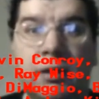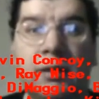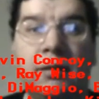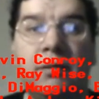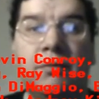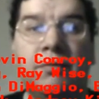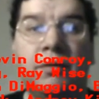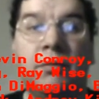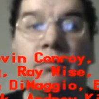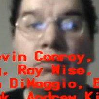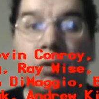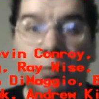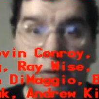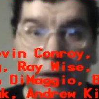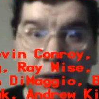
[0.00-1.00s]
in the film
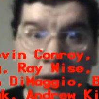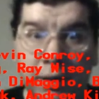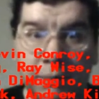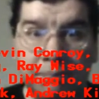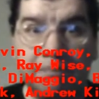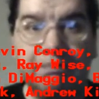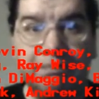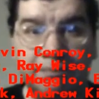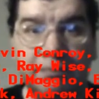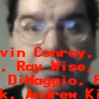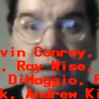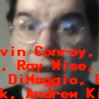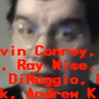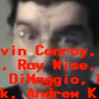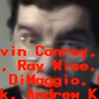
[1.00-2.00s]
RoboCop.
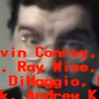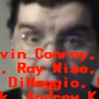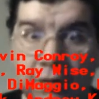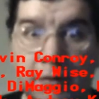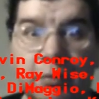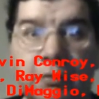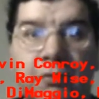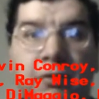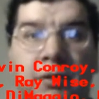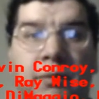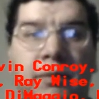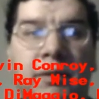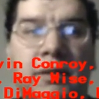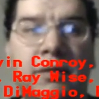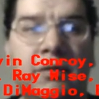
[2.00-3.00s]
1987 film,
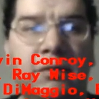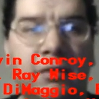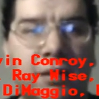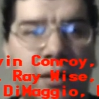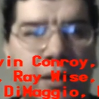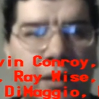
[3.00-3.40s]
that is.